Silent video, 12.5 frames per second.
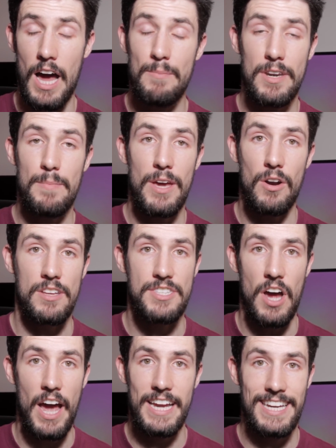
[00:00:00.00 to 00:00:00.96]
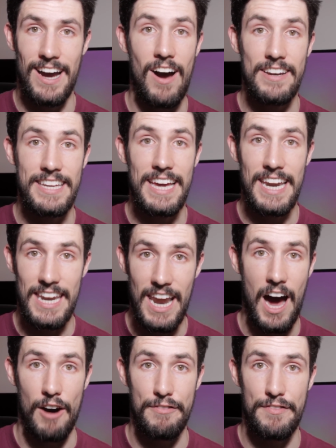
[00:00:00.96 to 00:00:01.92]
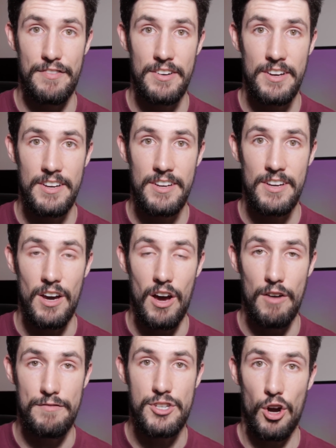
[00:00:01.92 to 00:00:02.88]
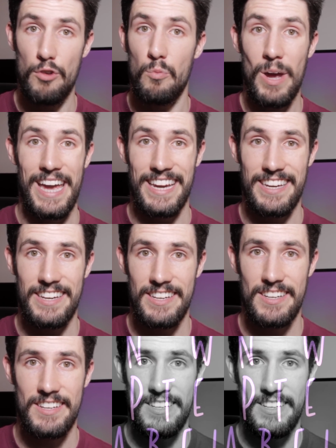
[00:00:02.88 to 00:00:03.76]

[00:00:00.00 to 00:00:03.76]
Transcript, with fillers: I'm going to be honest, I can't get enough of John Wick.